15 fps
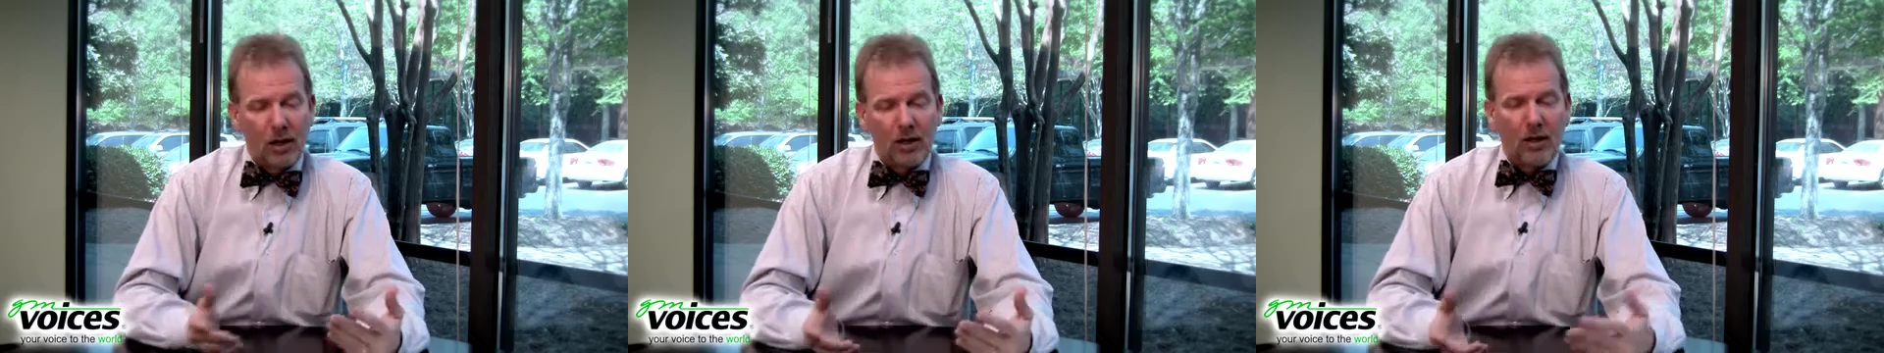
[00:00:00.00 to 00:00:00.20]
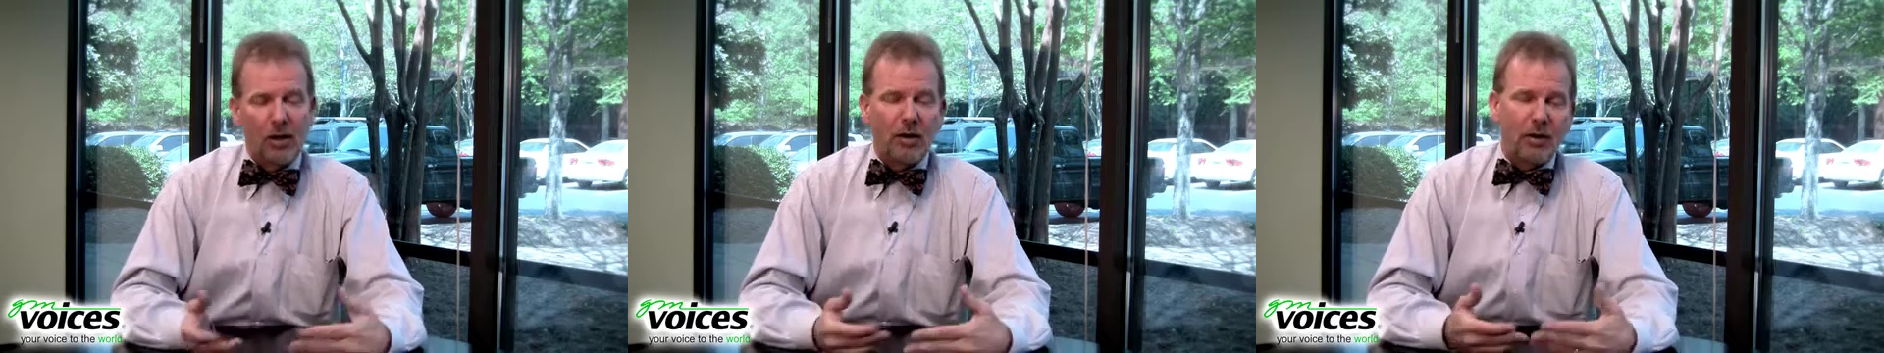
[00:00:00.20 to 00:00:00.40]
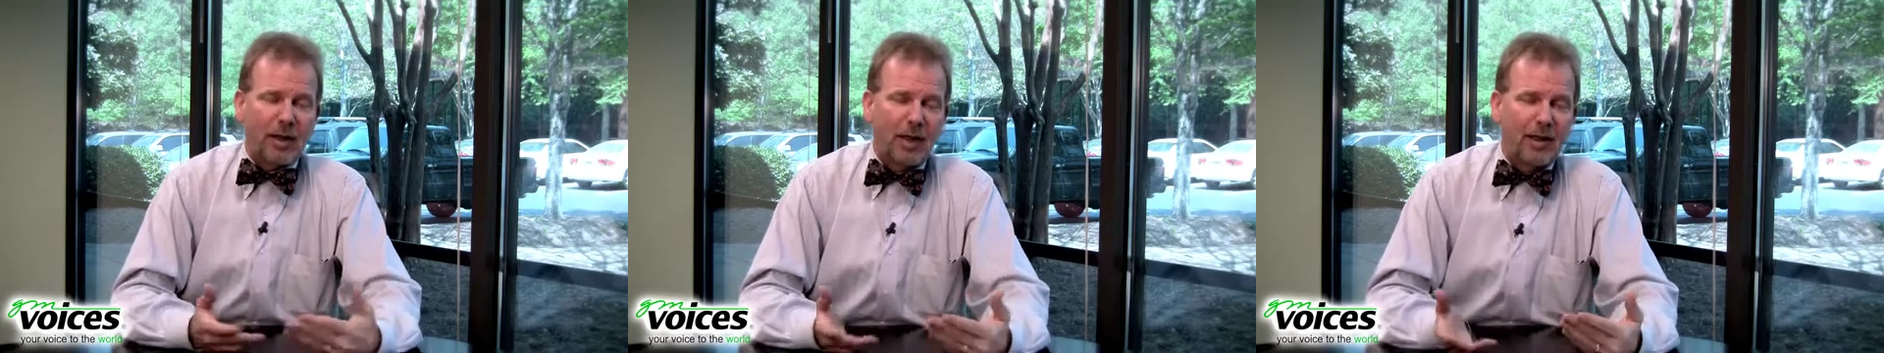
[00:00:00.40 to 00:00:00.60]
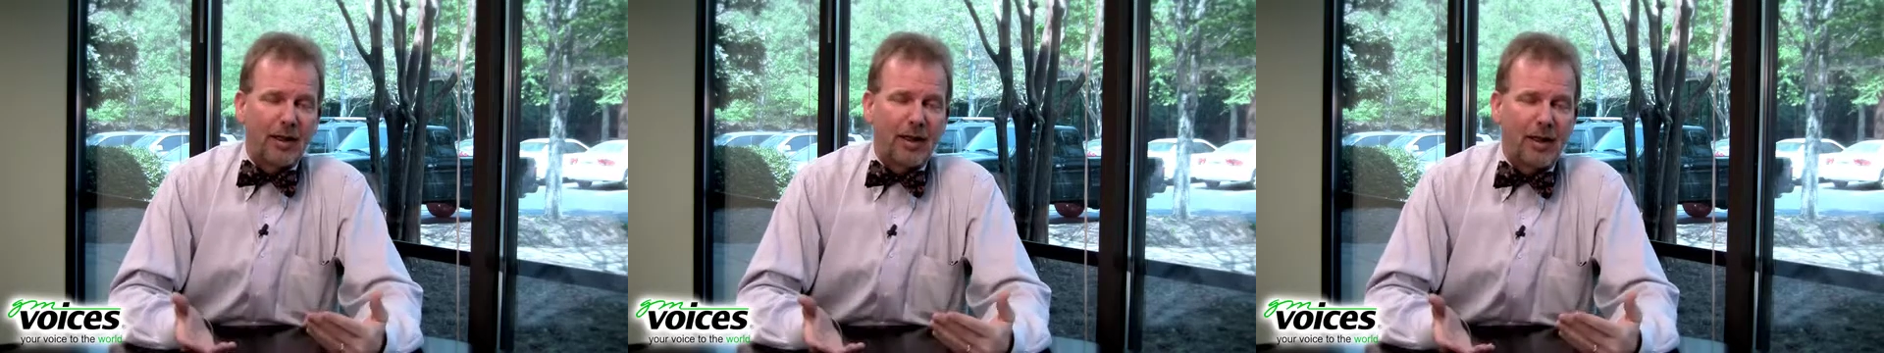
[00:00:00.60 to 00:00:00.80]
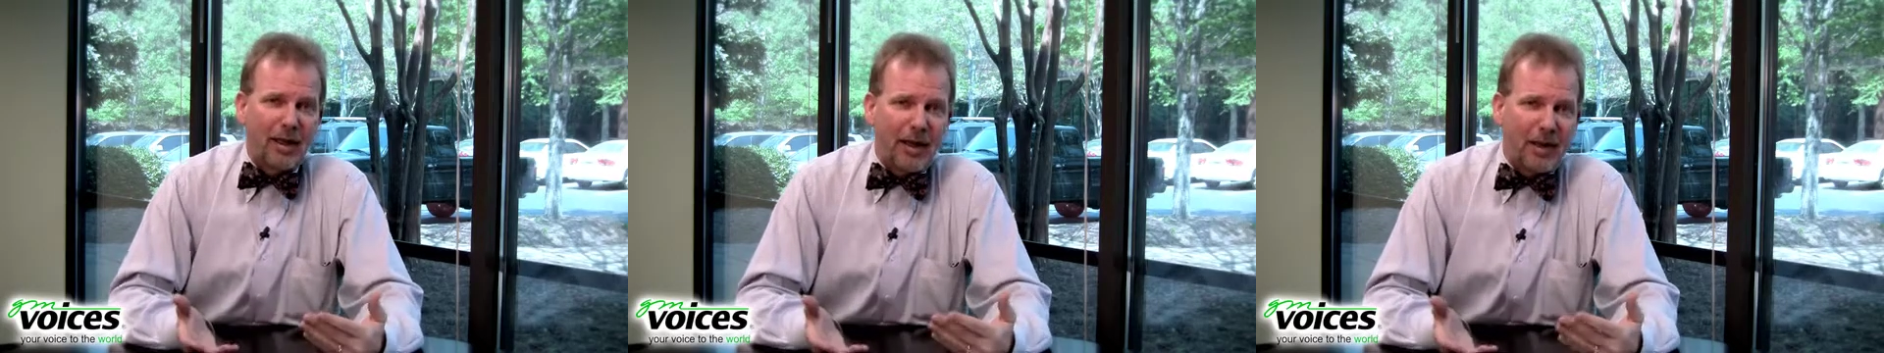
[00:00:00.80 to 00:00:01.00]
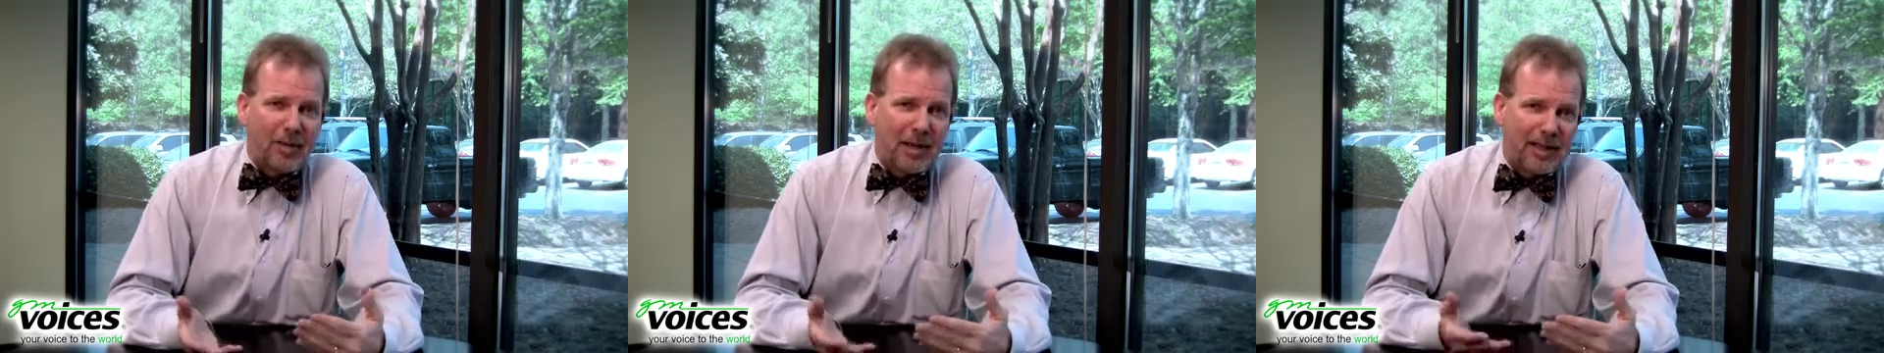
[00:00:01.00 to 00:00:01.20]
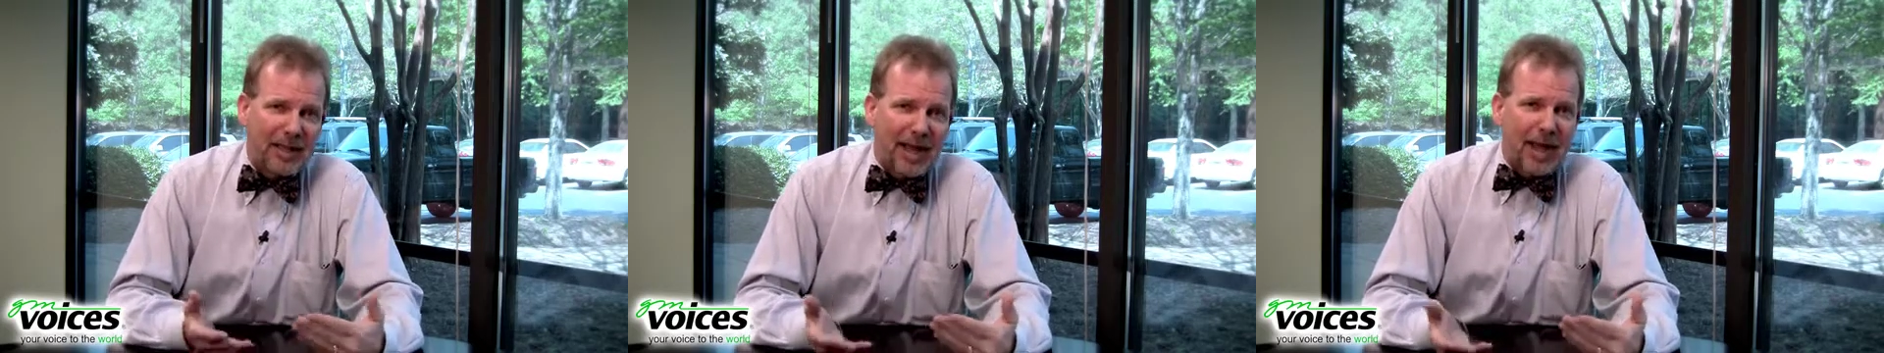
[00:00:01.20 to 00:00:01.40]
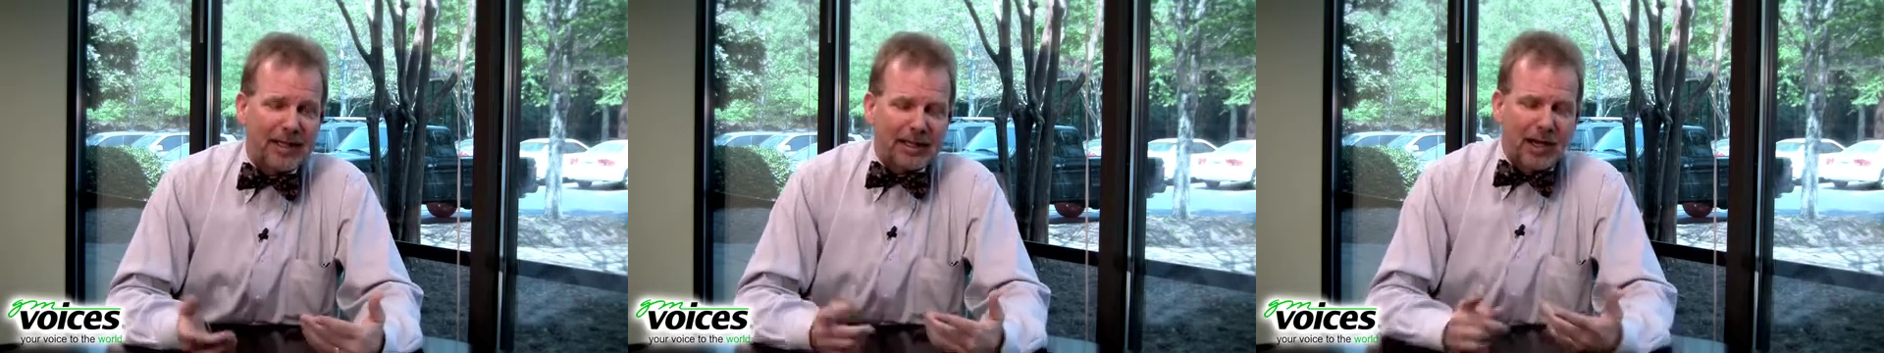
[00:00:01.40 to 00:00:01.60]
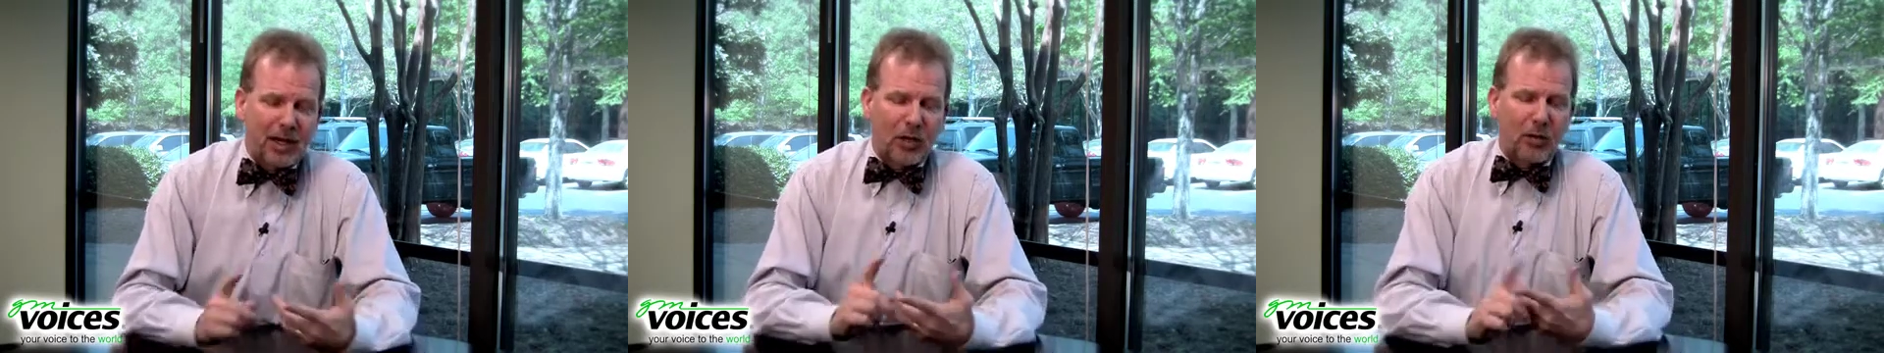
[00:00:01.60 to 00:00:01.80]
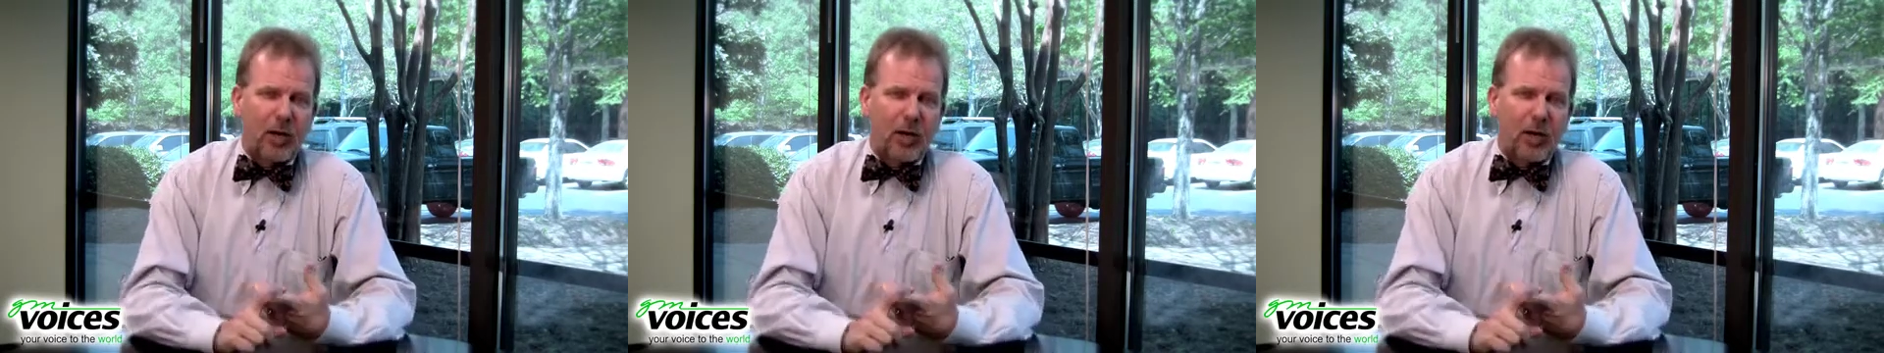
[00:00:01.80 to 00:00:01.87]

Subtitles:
Okay, I mean, the guy's got a